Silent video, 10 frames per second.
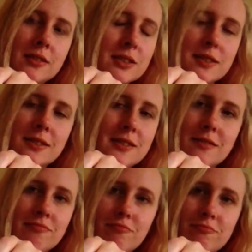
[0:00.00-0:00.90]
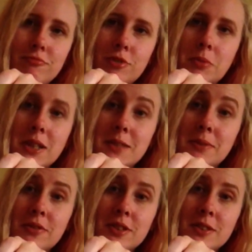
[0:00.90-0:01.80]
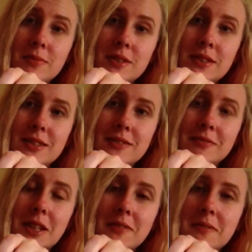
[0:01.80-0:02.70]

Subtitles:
just reminds me of Christmas and yeah,